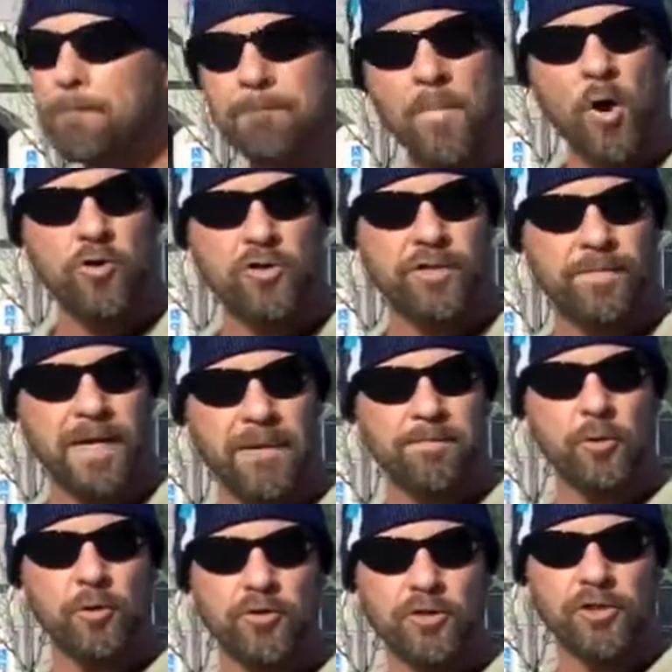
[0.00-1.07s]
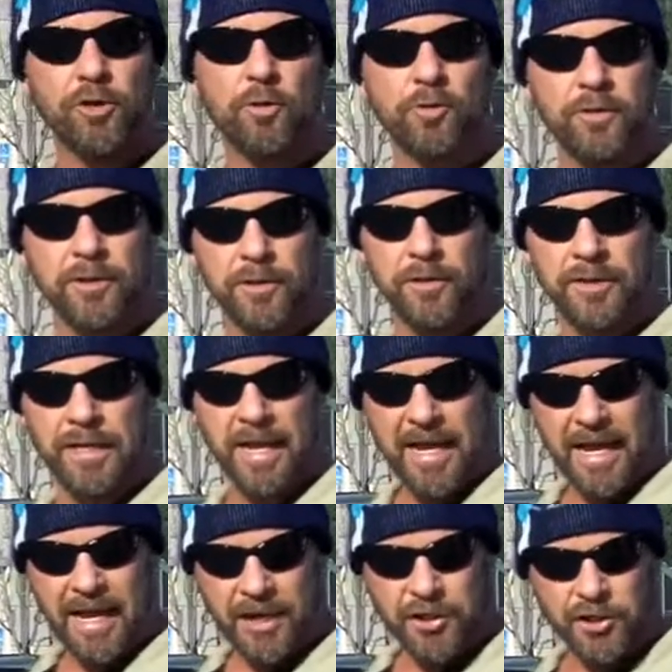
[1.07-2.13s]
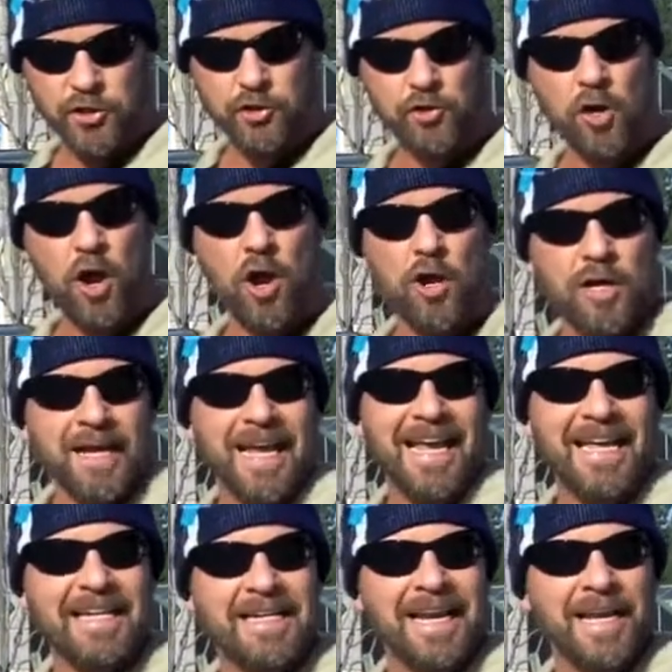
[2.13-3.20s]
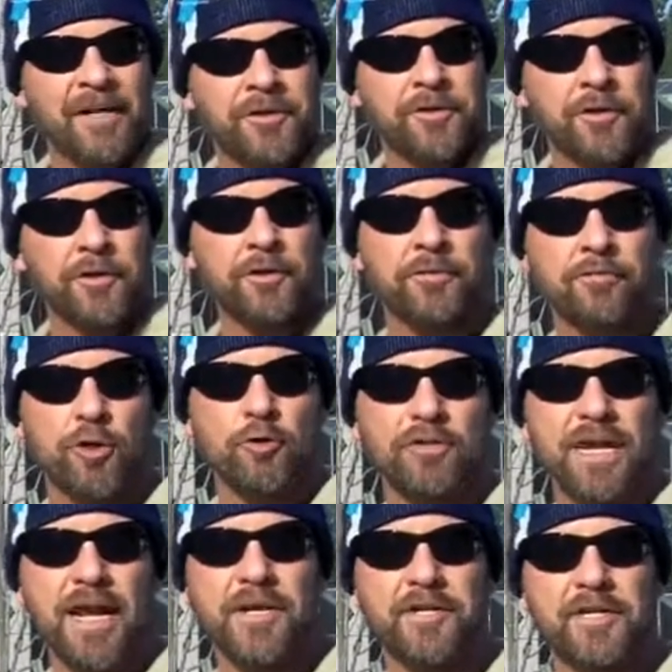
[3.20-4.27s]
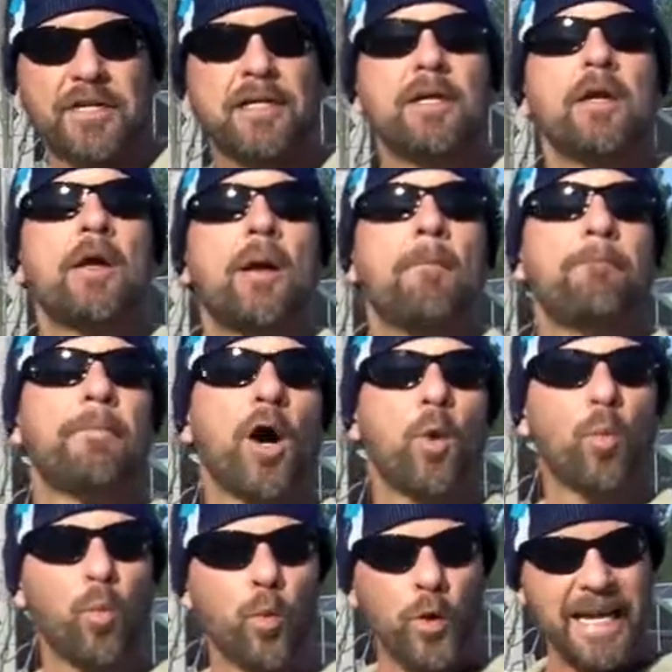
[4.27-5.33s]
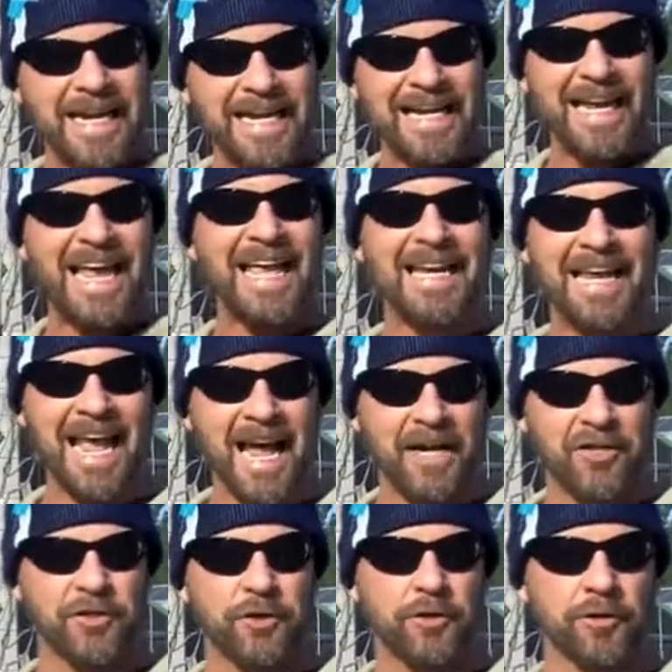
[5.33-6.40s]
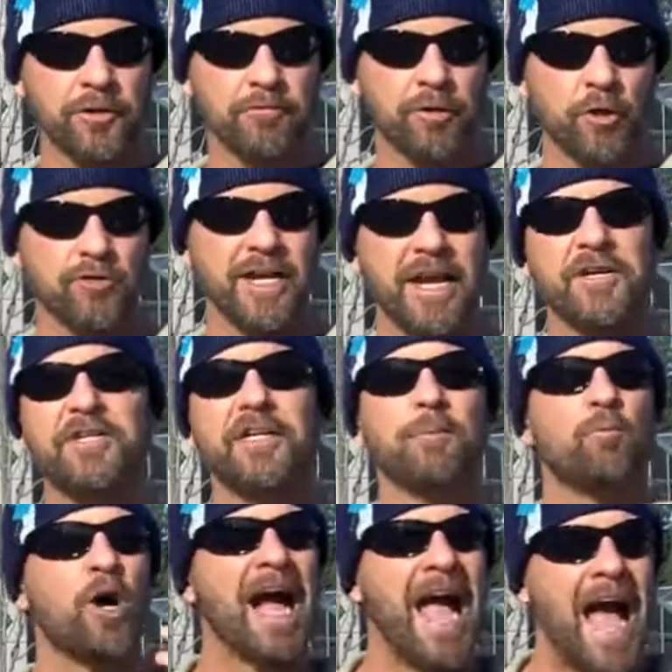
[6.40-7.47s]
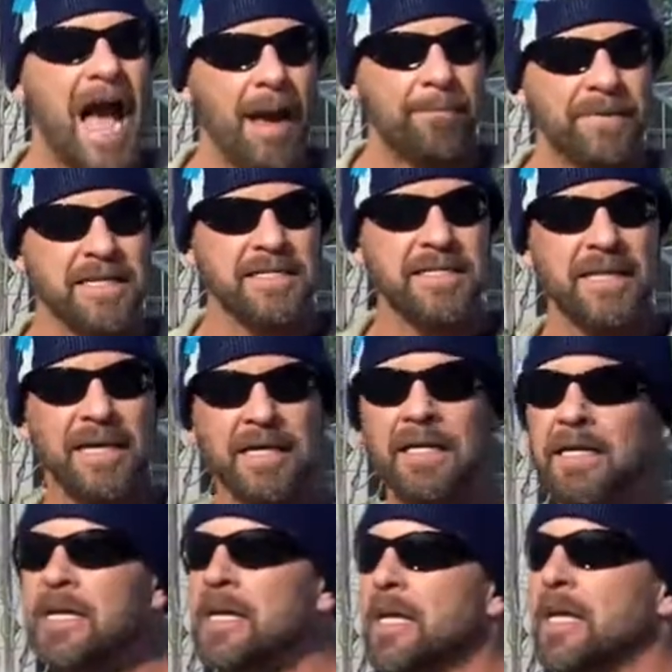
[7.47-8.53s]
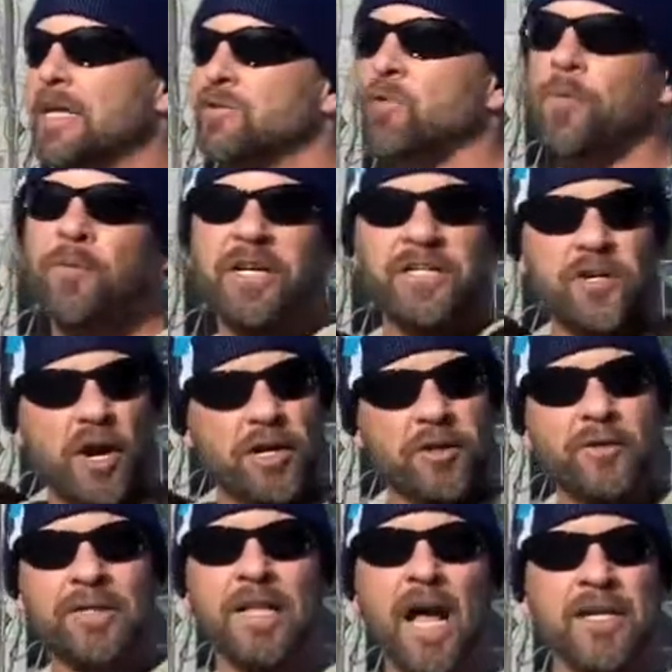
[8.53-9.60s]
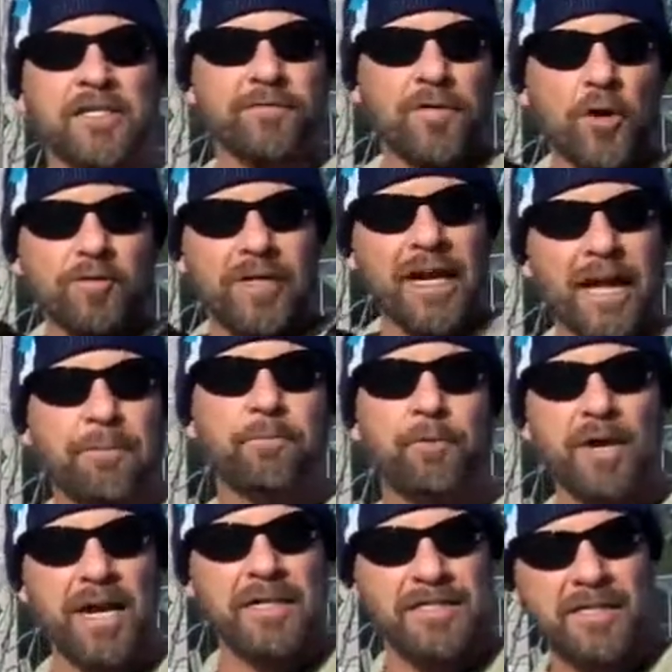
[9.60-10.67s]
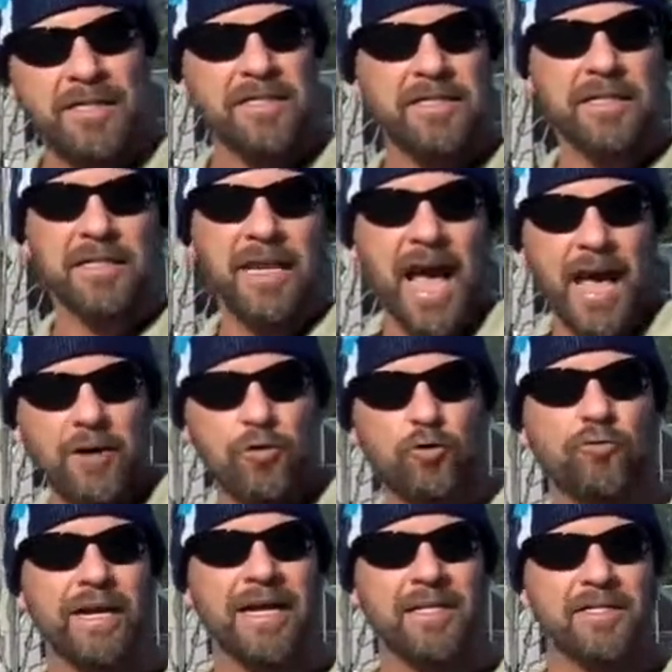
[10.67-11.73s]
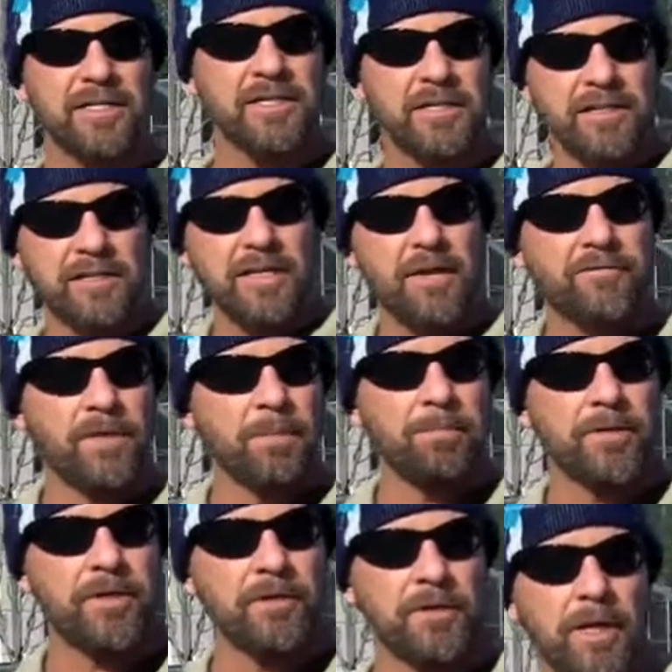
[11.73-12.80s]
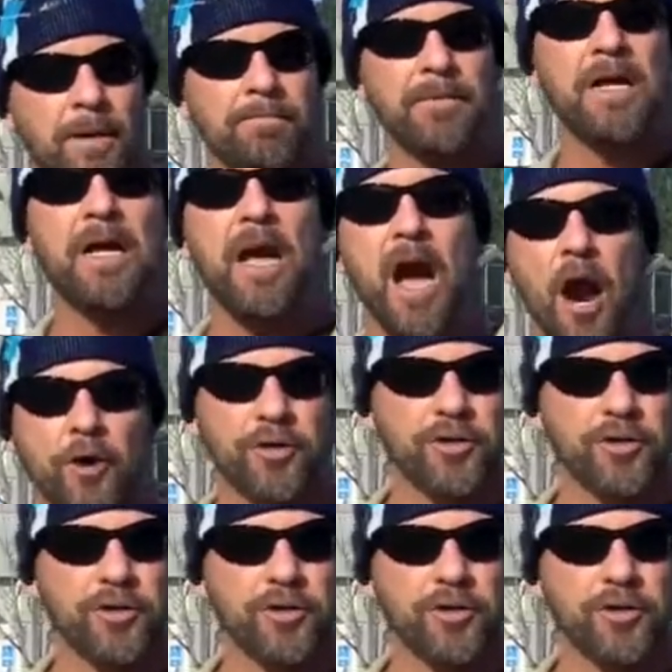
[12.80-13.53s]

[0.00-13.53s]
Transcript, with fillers: Most people's shoulder is strong in internal rotation, but weak in external rotation. And what happens then is when we start doing lots of overhead presses and lateral raises and stuff to build up our